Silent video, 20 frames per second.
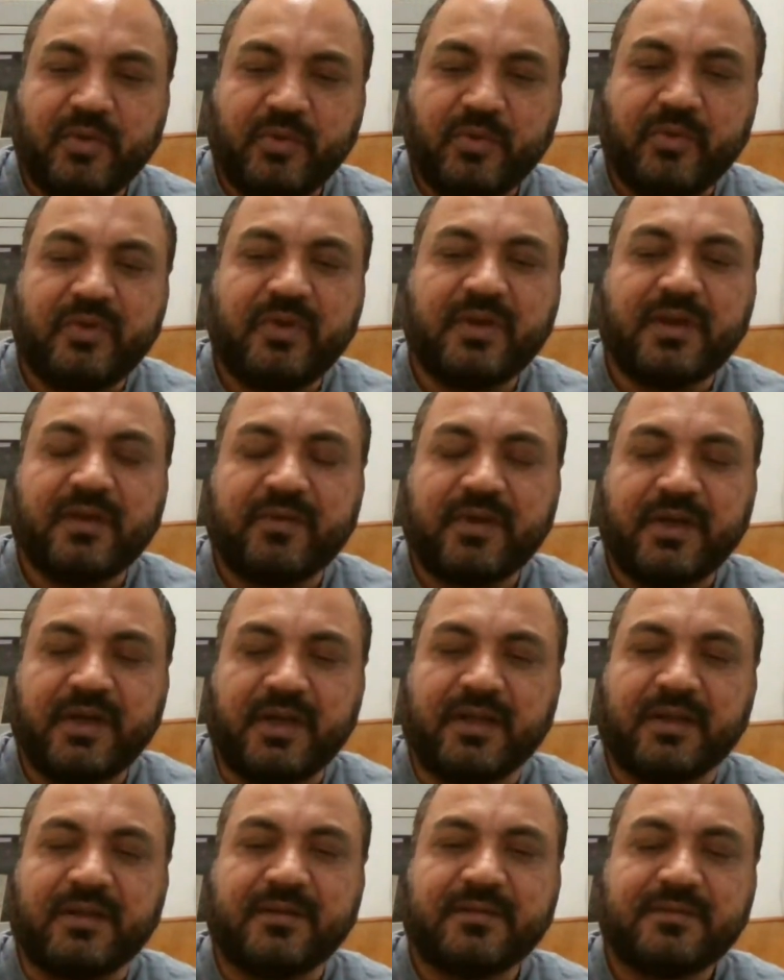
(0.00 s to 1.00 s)
using every
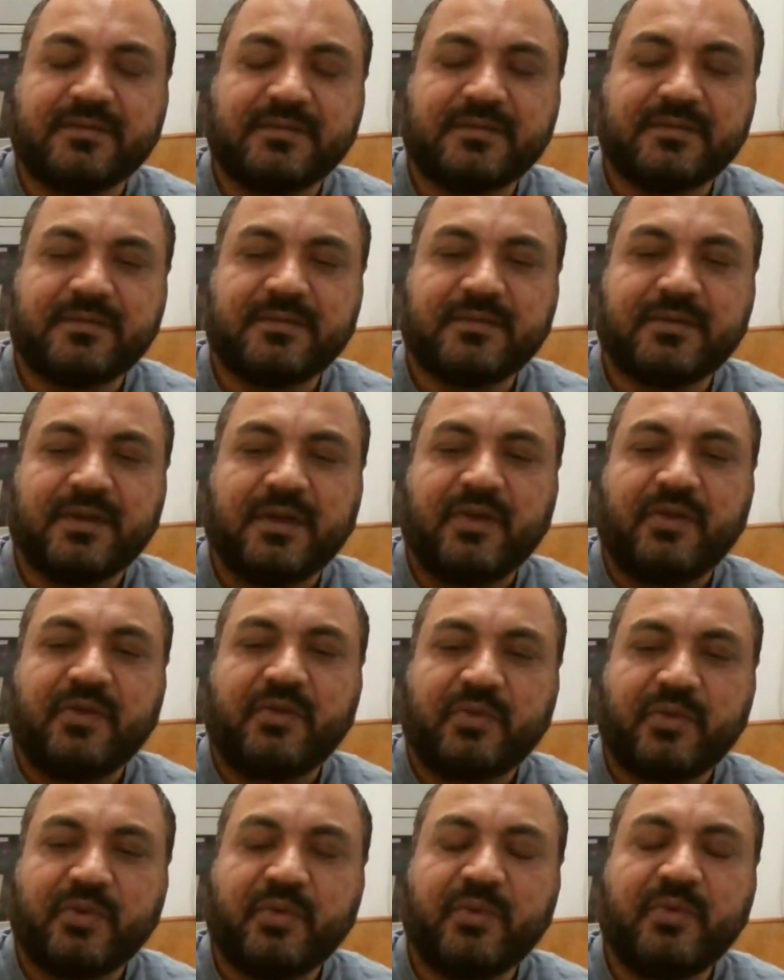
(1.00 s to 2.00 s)
day.
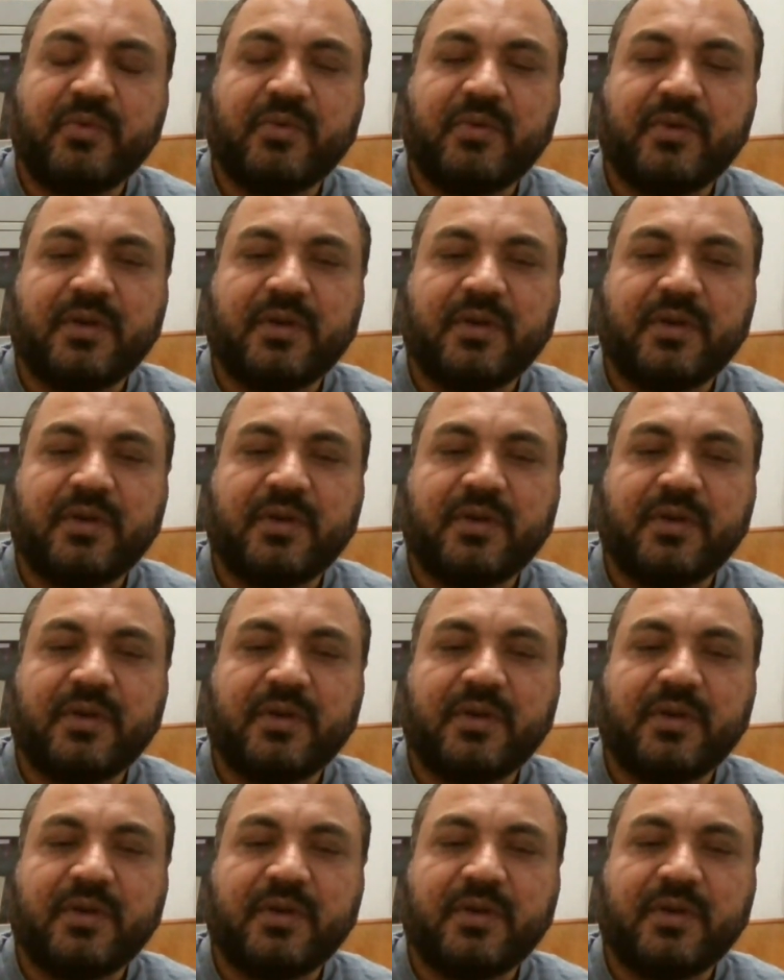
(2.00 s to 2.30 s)
So